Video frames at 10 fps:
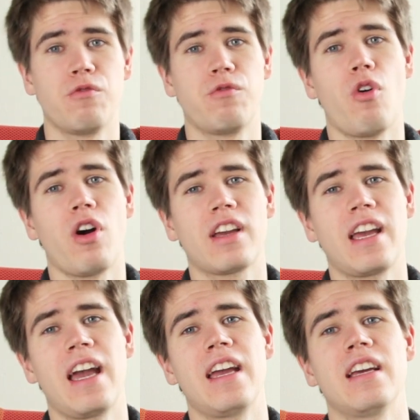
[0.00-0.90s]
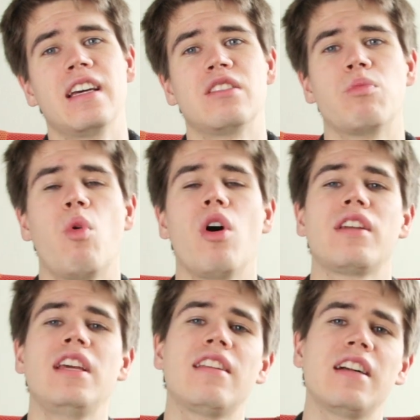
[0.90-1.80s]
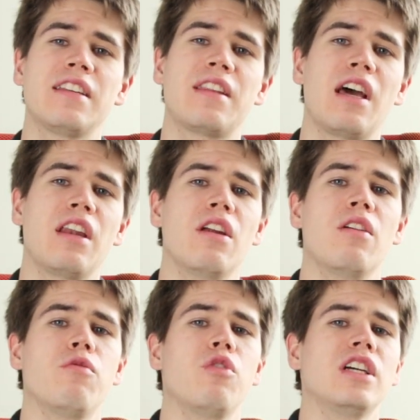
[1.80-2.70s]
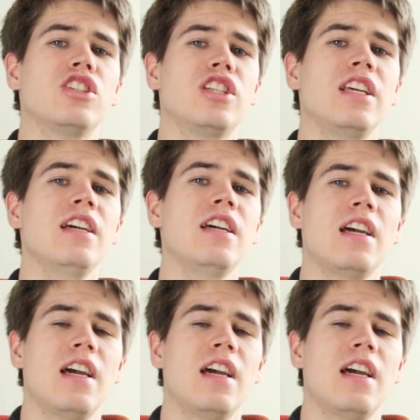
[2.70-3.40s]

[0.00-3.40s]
4K is more detailed than Full HD